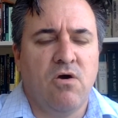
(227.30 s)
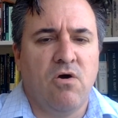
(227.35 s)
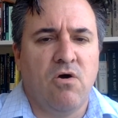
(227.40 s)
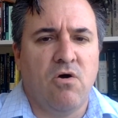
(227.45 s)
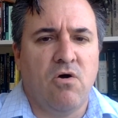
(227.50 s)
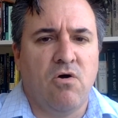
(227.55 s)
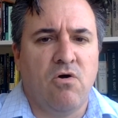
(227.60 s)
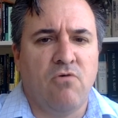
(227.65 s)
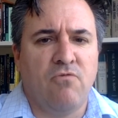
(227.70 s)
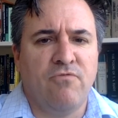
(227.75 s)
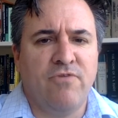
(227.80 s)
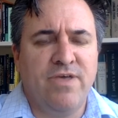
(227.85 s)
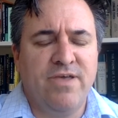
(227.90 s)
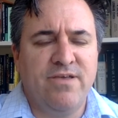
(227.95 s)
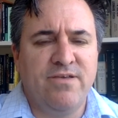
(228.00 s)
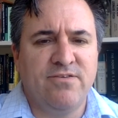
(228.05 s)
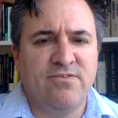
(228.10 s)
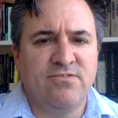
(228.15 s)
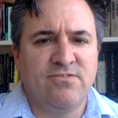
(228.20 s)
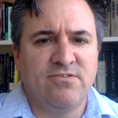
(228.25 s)
of
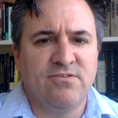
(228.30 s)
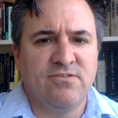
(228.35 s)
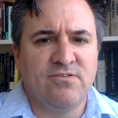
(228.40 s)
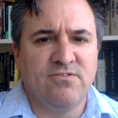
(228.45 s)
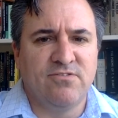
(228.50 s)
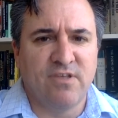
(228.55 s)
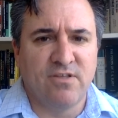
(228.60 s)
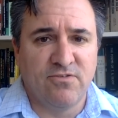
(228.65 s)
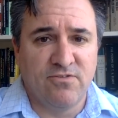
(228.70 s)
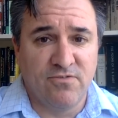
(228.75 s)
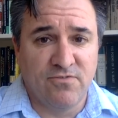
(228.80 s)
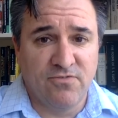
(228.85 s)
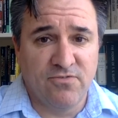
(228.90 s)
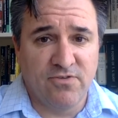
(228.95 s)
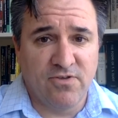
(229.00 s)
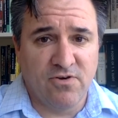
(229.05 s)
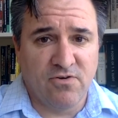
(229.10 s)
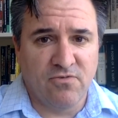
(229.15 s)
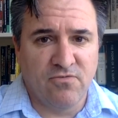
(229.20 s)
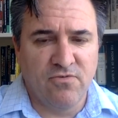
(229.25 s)
his sense of
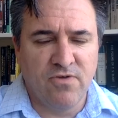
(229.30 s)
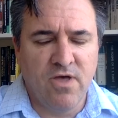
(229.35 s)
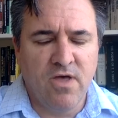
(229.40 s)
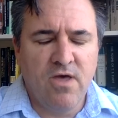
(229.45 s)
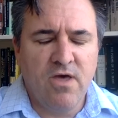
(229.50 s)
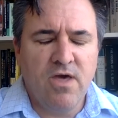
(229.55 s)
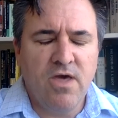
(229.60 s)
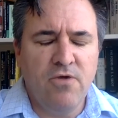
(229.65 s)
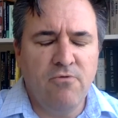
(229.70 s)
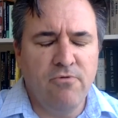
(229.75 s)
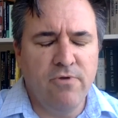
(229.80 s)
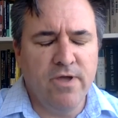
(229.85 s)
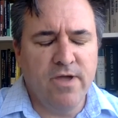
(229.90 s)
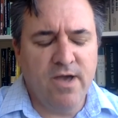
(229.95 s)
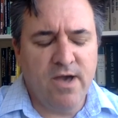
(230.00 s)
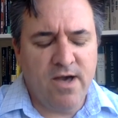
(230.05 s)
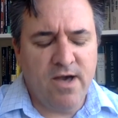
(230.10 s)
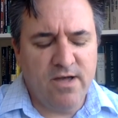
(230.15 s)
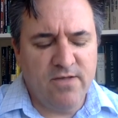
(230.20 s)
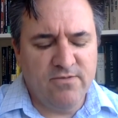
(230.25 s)
self. He
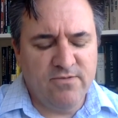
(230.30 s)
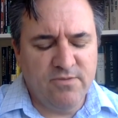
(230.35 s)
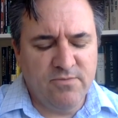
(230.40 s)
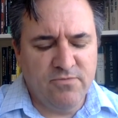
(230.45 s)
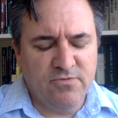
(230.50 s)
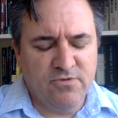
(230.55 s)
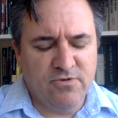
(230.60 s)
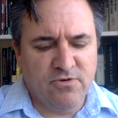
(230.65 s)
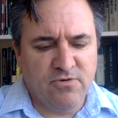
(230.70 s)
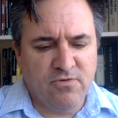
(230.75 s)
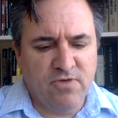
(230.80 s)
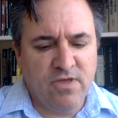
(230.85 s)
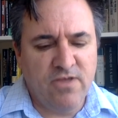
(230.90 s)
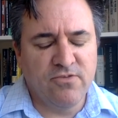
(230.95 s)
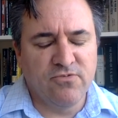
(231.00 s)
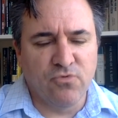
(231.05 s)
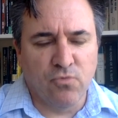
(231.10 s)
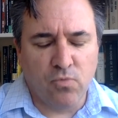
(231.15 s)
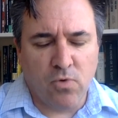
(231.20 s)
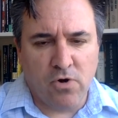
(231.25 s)
regards himself, he
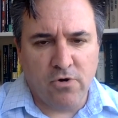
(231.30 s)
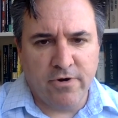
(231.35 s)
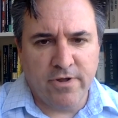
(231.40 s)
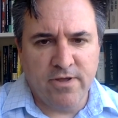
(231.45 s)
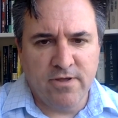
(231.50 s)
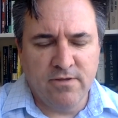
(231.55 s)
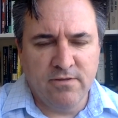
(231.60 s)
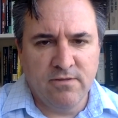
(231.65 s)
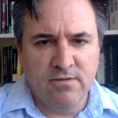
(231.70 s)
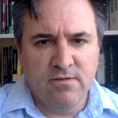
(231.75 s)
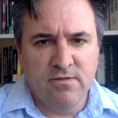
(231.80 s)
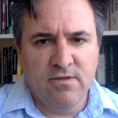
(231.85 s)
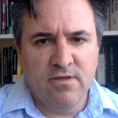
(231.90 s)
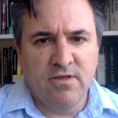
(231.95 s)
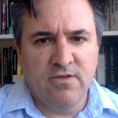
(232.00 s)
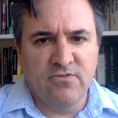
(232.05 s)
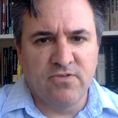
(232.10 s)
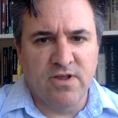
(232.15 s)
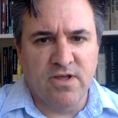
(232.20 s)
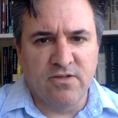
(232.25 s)
is a warrior,
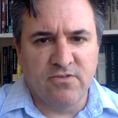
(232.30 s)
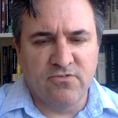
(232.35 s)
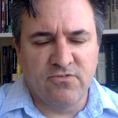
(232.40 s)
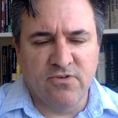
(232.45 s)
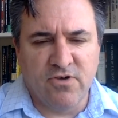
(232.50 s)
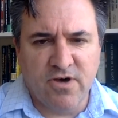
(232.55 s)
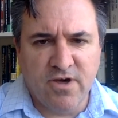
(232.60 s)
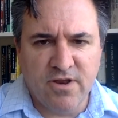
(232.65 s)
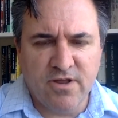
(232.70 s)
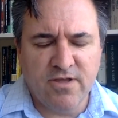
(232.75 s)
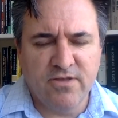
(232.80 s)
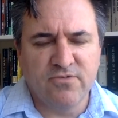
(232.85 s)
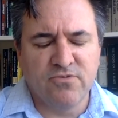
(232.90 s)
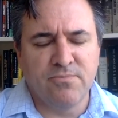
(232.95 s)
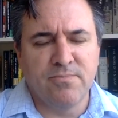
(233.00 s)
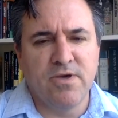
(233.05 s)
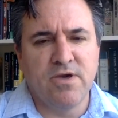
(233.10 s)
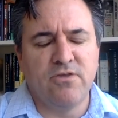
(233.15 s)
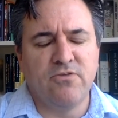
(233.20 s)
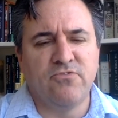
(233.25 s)
he's an outsider, he's a
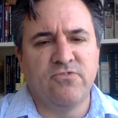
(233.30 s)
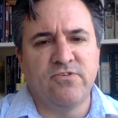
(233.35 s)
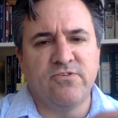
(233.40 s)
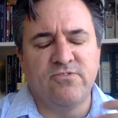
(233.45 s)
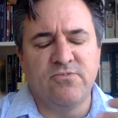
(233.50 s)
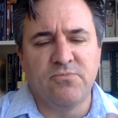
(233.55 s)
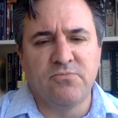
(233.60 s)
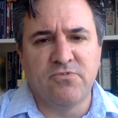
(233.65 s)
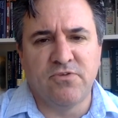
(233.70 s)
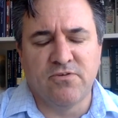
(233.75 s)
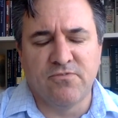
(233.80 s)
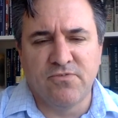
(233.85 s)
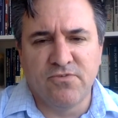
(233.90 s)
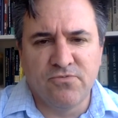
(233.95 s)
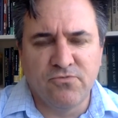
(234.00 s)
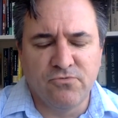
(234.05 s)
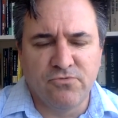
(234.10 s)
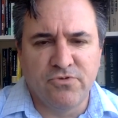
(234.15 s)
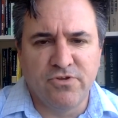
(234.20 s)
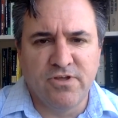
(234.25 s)
man who sees himself
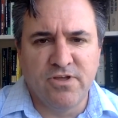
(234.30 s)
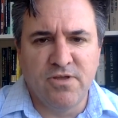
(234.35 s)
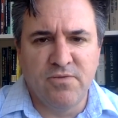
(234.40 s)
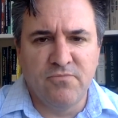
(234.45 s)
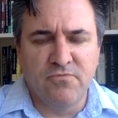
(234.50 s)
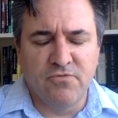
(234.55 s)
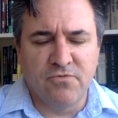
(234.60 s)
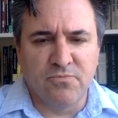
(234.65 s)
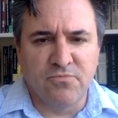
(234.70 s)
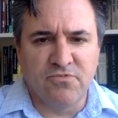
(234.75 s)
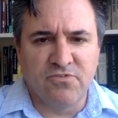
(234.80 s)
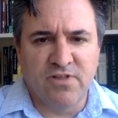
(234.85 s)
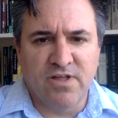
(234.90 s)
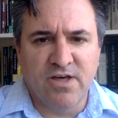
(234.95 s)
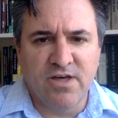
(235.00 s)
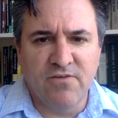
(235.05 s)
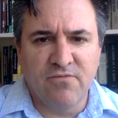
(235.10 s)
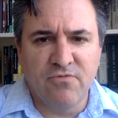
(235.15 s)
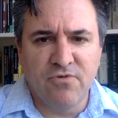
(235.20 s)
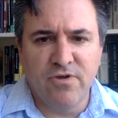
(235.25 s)
as redeemed from
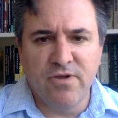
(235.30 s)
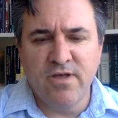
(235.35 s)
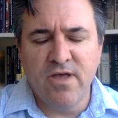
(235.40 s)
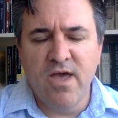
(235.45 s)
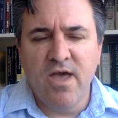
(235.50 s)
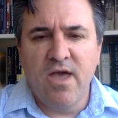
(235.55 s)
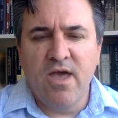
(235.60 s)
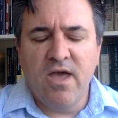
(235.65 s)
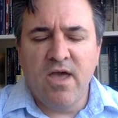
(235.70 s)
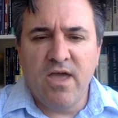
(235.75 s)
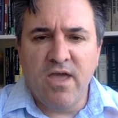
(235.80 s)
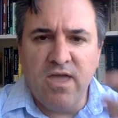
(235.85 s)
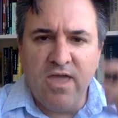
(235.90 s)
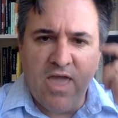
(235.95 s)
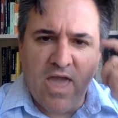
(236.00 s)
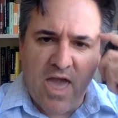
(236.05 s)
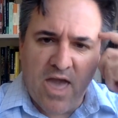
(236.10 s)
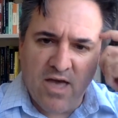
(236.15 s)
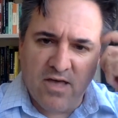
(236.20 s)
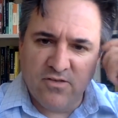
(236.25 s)
slavery, he
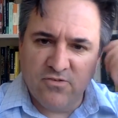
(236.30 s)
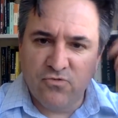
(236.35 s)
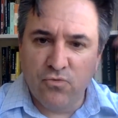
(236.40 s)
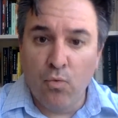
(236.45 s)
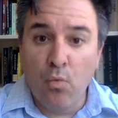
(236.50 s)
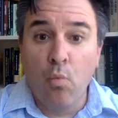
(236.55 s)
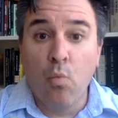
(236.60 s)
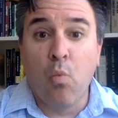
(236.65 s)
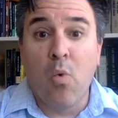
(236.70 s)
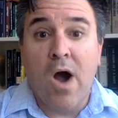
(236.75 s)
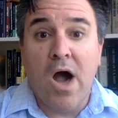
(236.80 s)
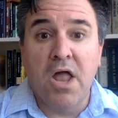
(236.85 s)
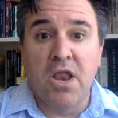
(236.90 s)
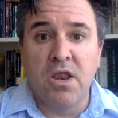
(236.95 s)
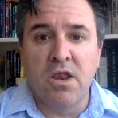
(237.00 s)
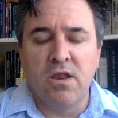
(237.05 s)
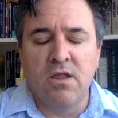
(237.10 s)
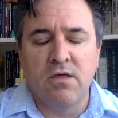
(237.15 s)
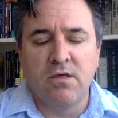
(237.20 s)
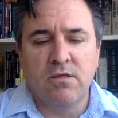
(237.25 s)
has
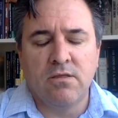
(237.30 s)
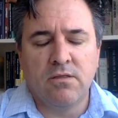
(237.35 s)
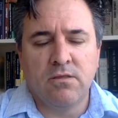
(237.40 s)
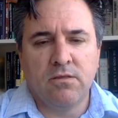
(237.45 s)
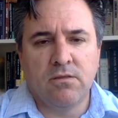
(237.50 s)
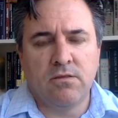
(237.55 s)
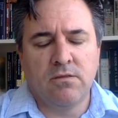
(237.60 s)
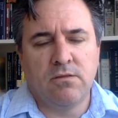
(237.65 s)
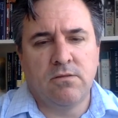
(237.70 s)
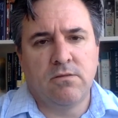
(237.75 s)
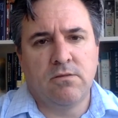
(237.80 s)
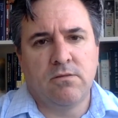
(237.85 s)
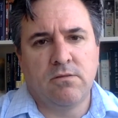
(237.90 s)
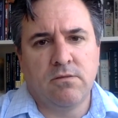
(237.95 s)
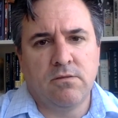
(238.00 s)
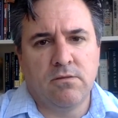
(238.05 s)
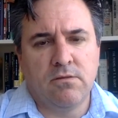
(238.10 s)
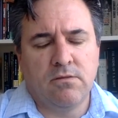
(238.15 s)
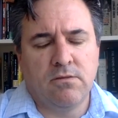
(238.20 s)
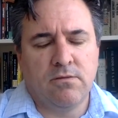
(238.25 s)
won,
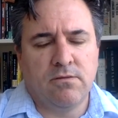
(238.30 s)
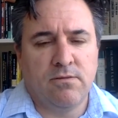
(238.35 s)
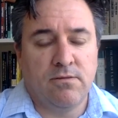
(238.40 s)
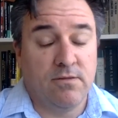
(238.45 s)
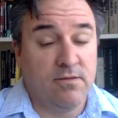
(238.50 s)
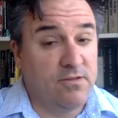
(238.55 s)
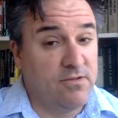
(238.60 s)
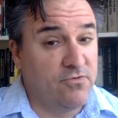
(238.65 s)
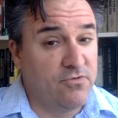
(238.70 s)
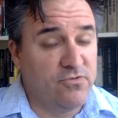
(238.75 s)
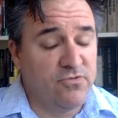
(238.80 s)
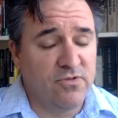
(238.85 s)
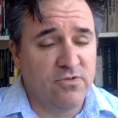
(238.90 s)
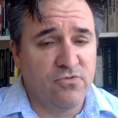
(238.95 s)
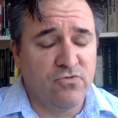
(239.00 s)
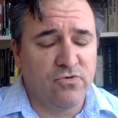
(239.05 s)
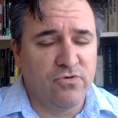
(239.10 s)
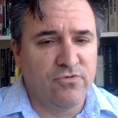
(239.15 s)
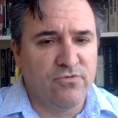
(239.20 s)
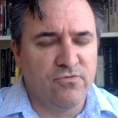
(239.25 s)
interesting
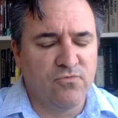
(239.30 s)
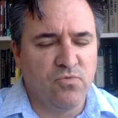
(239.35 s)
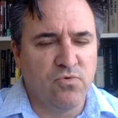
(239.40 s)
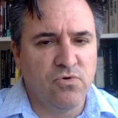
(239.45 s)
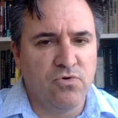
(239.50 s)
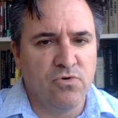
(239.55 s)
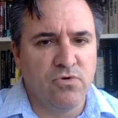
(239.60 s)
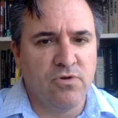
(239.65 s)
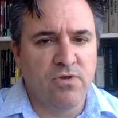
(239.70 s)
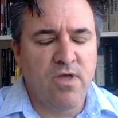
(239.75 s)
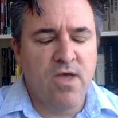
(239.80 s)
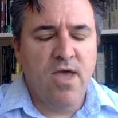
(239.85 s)
choice of word,